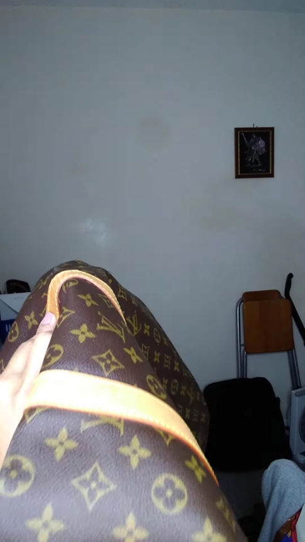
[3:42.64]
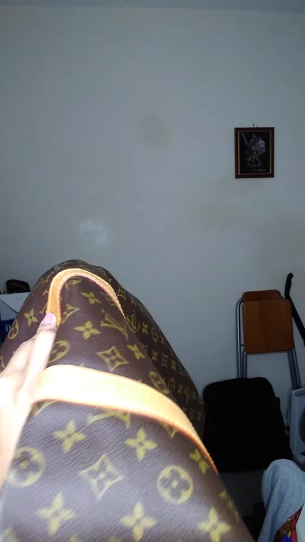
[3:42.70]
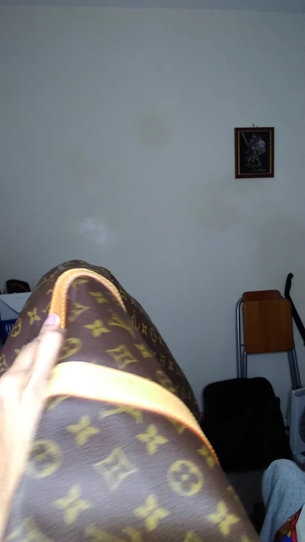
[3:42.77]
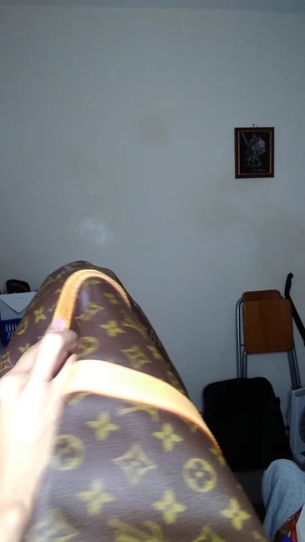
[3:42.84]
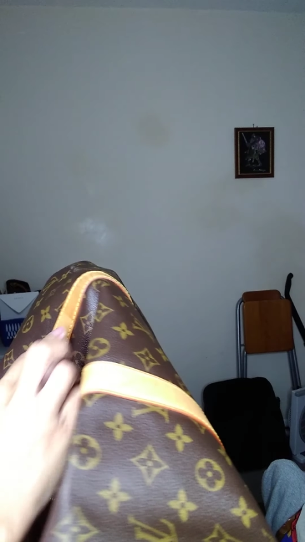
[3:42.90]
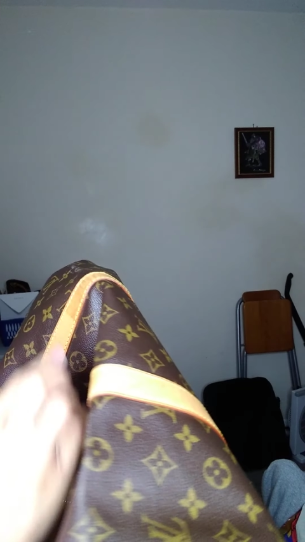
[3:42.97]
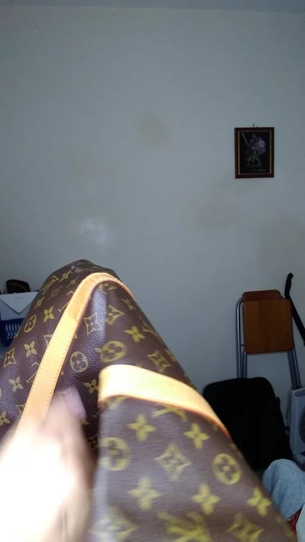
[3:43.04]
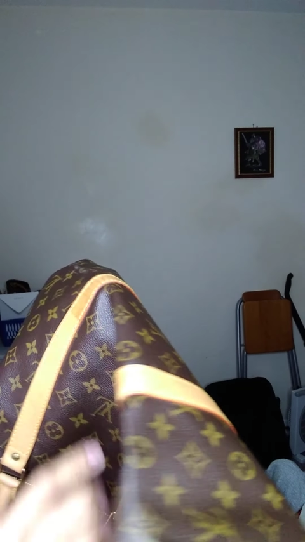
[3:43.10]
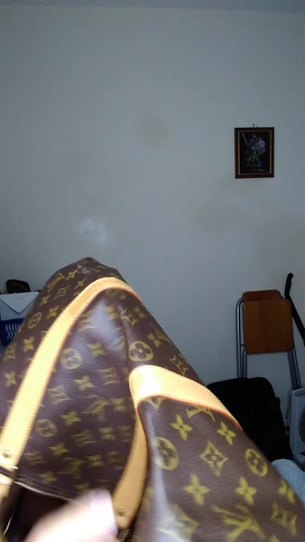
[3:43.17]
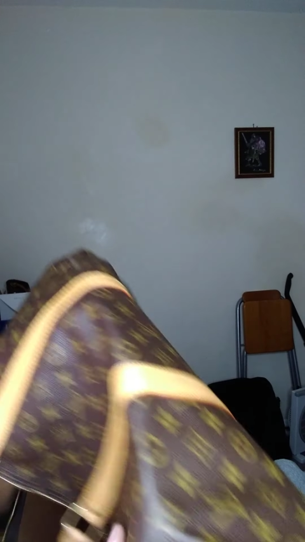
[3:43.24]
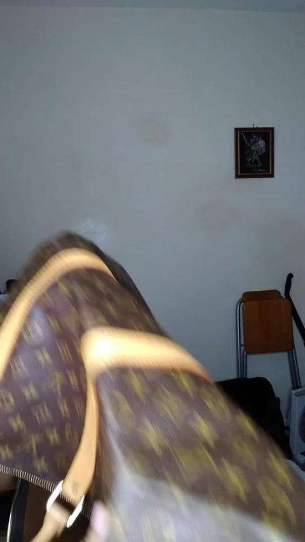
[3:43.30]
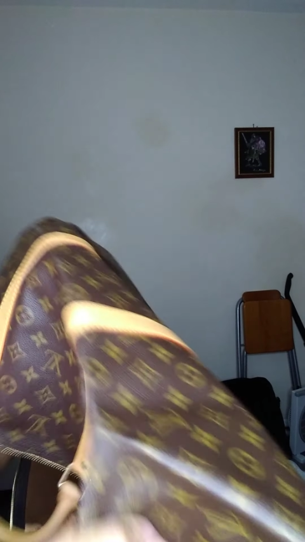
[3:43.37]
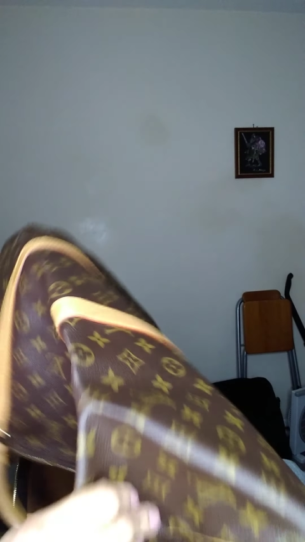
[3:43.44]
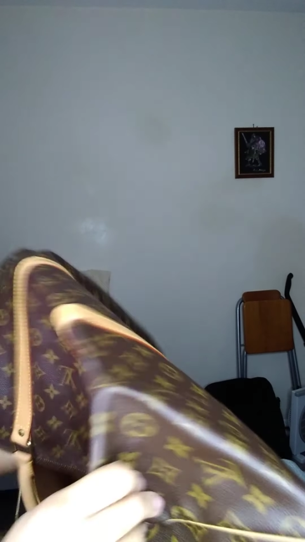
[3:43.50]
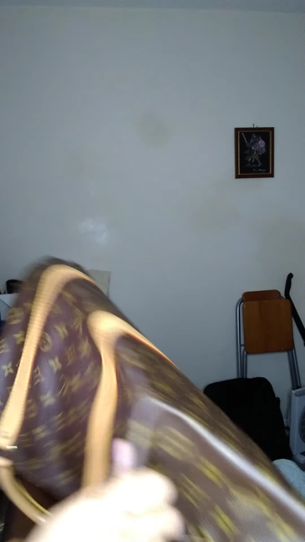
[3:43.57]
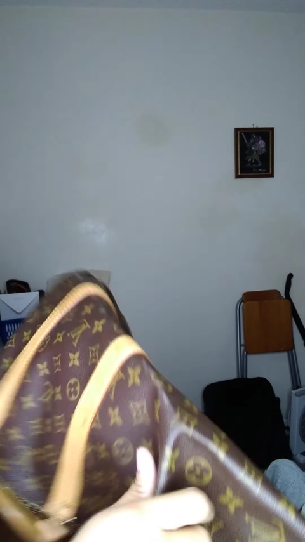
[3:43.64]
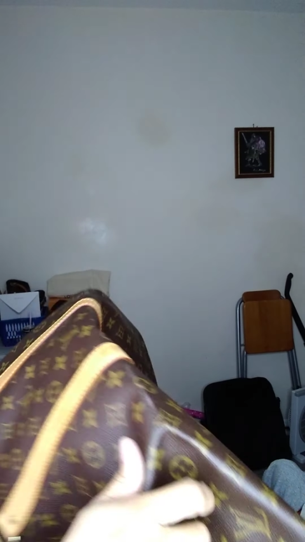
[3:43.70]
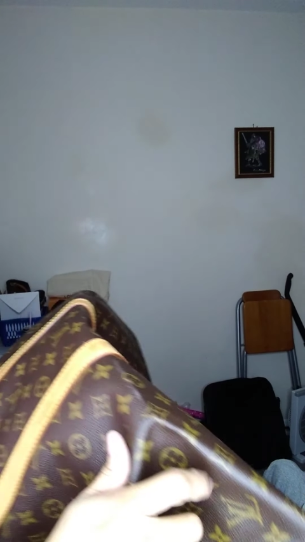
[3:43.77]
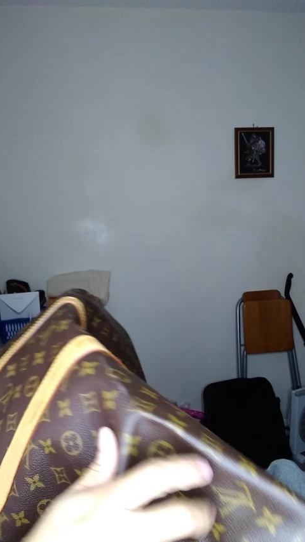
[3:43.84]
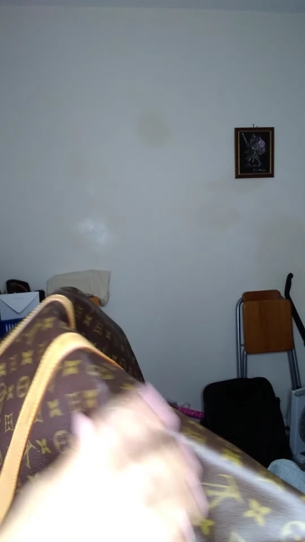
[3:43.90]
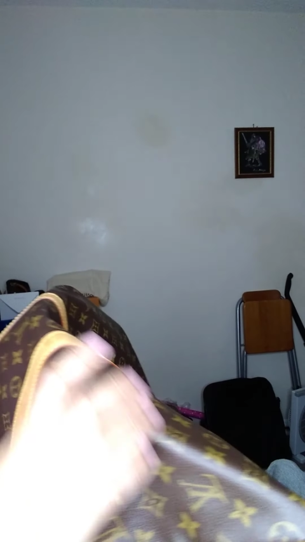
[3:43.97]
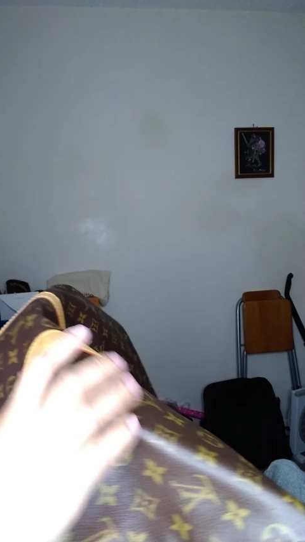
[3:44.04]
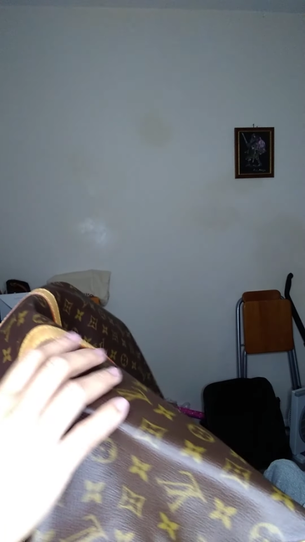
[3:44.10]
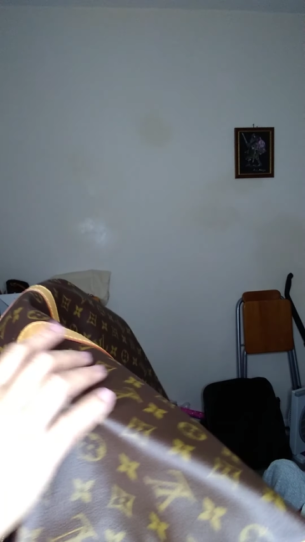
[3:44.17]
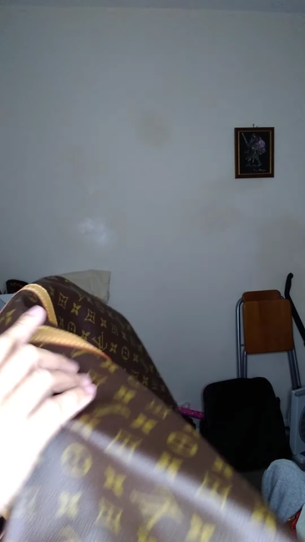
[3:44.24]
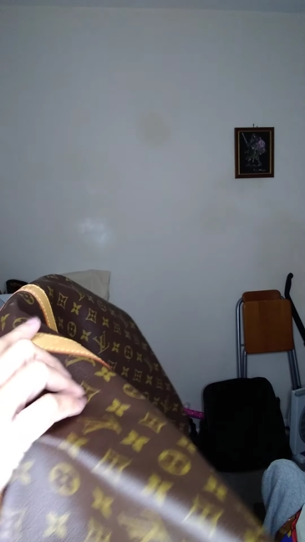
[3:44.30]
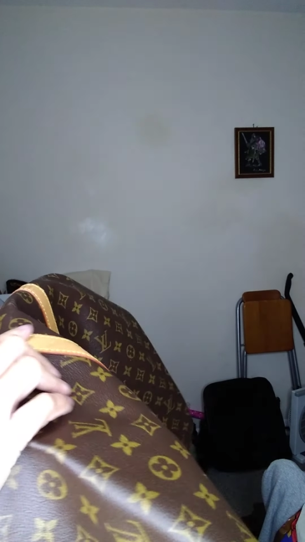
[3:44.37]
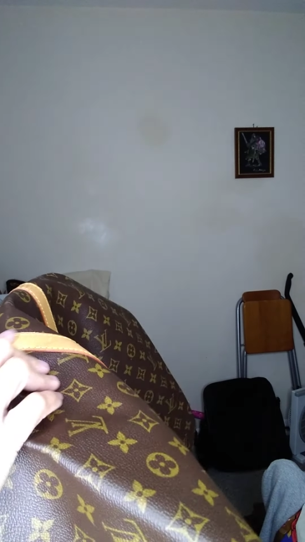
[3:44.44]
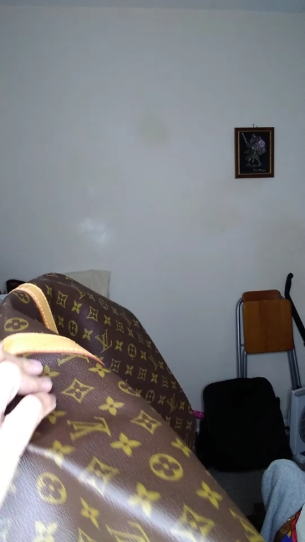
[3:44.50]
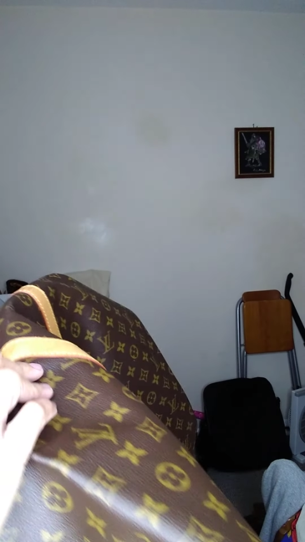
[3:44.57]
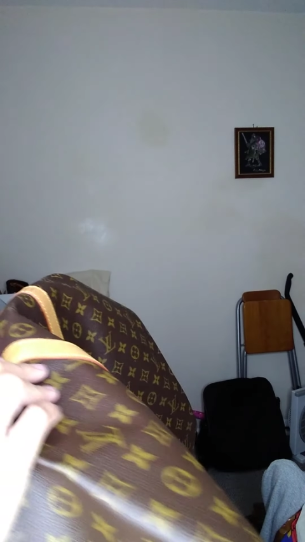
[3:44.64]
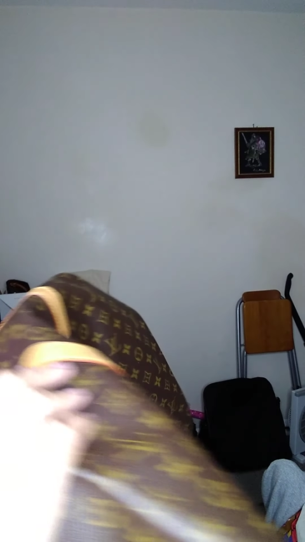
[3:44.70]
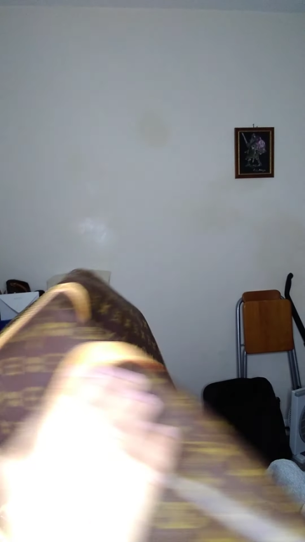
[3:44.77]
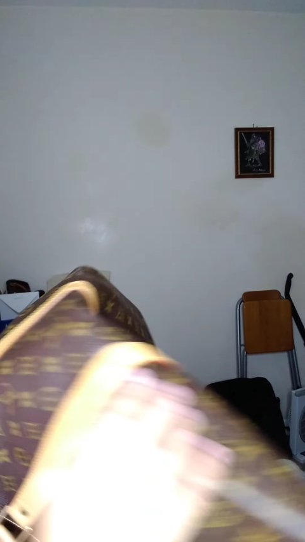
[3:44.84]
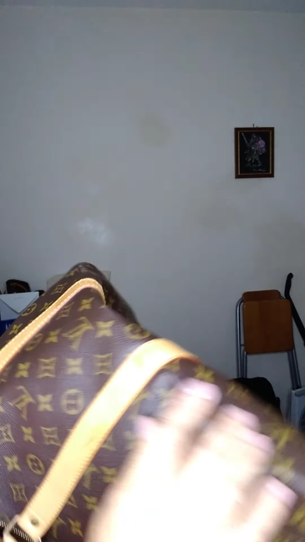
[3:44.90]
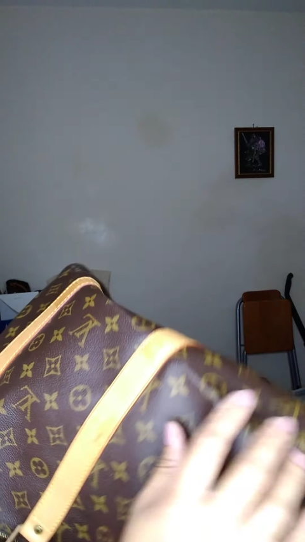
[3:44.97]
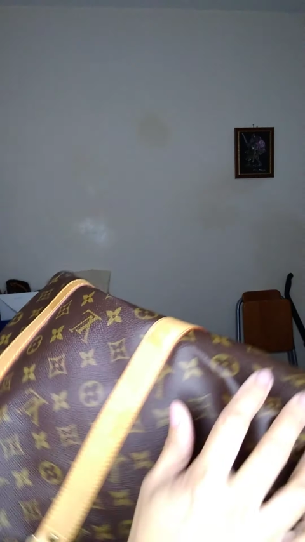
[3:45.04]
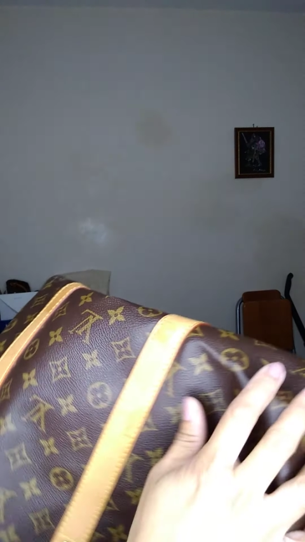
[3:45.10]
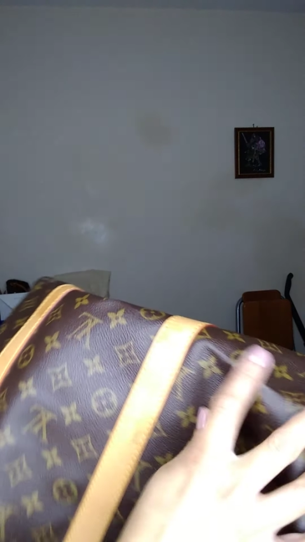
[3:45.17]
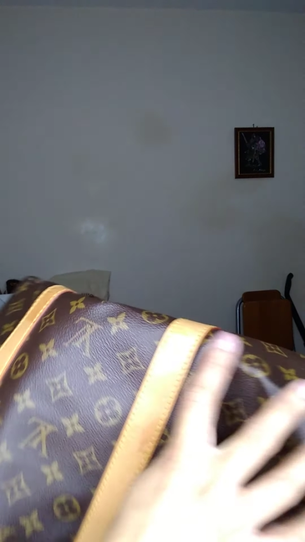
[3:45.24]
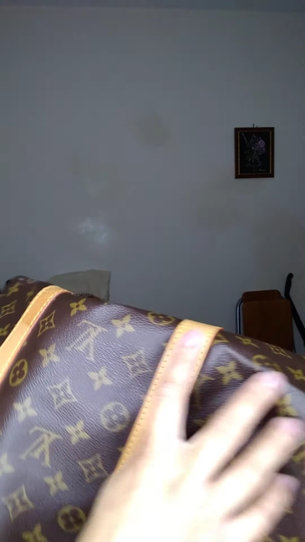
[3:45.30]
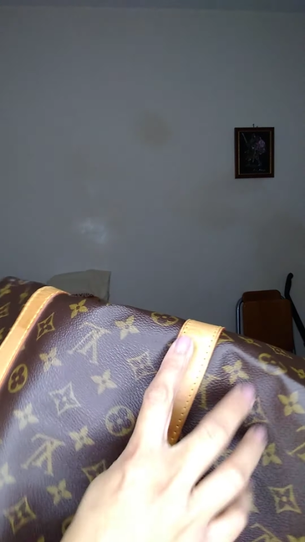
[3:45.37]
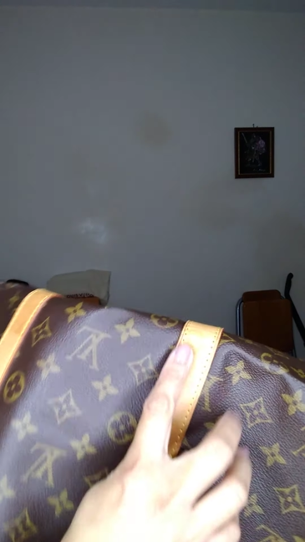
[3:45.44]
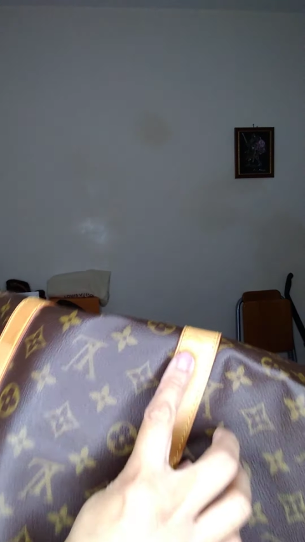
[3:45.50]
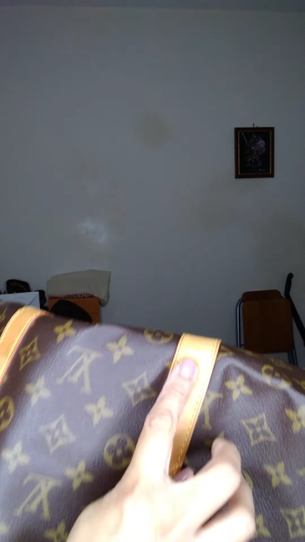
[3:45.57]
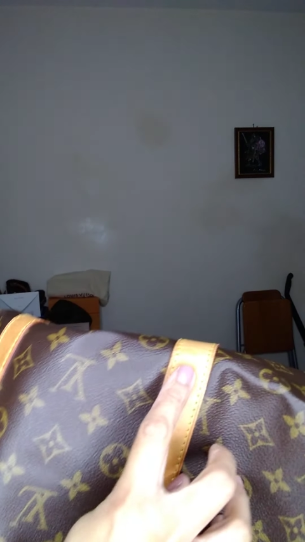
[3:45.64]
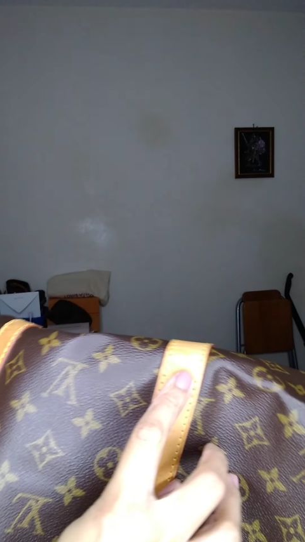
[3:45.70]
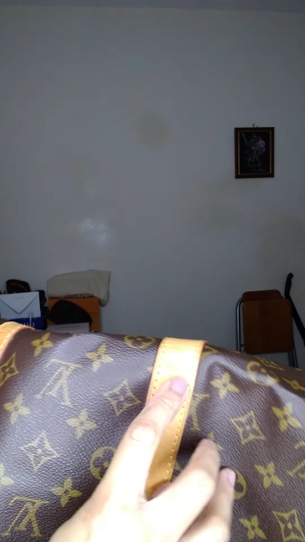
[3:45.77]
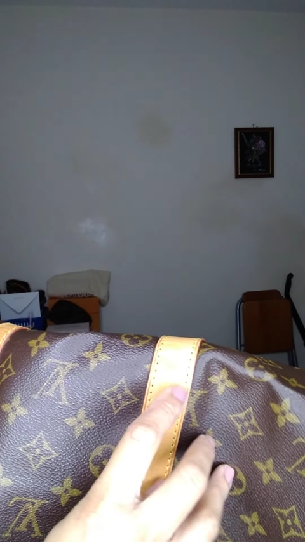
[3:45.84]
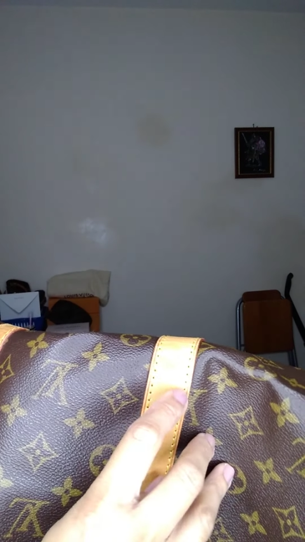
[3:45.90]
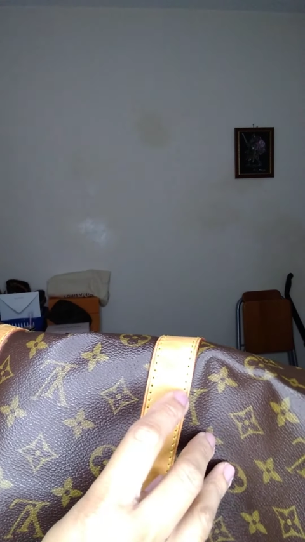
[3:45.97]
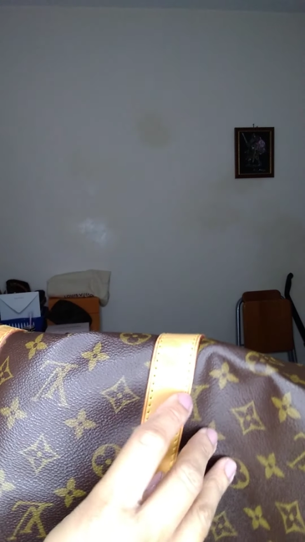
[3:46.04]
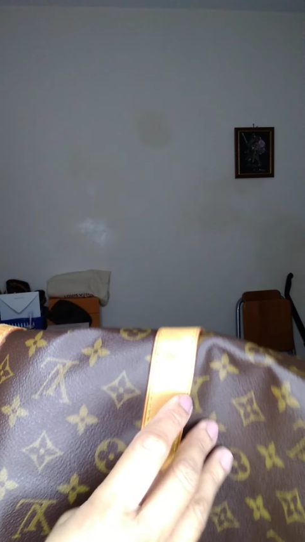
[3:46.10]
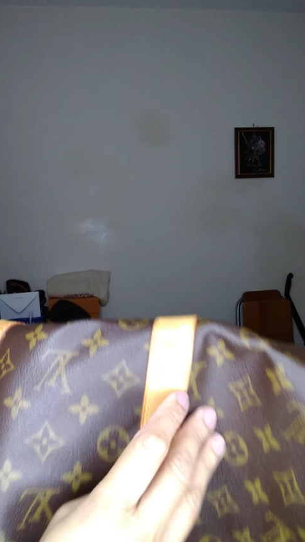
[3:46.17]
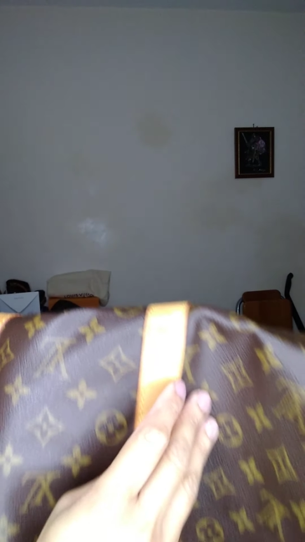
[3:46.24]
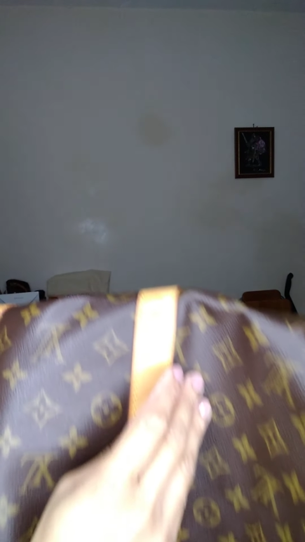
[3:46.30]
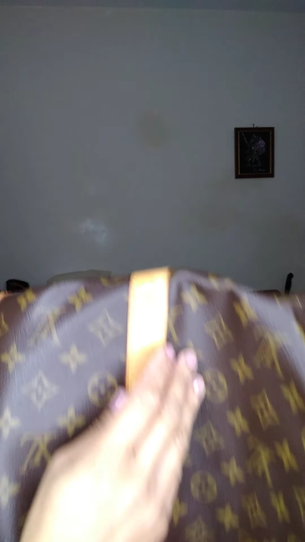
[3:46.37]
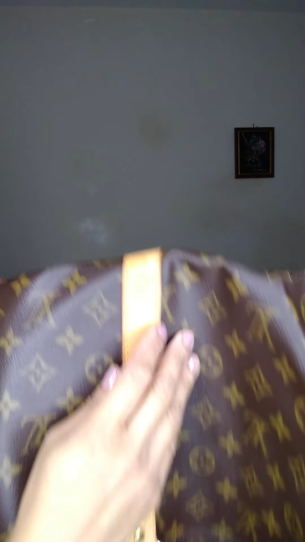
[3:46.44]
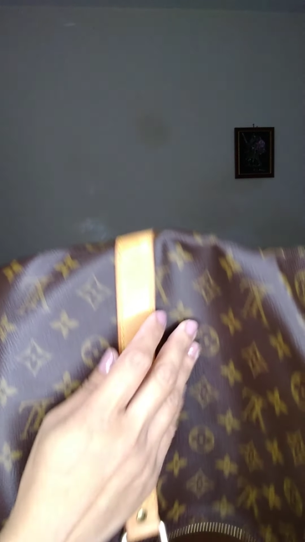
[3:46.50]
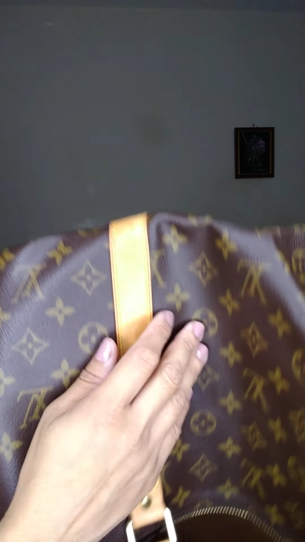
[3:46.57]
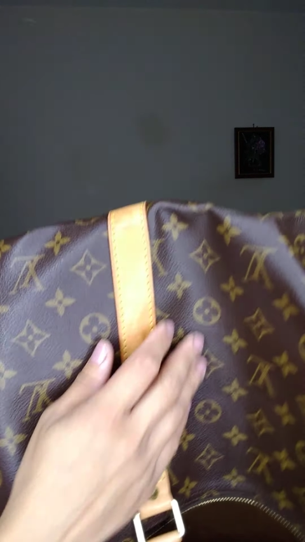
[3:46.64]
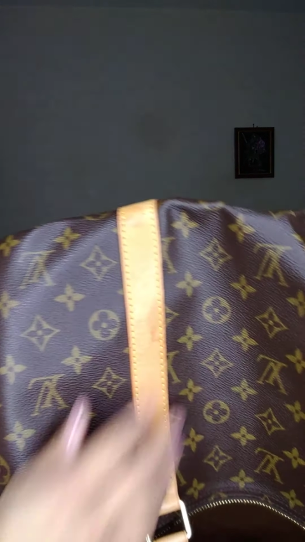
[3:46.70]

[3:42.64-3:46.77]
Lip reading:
(no speaker visible)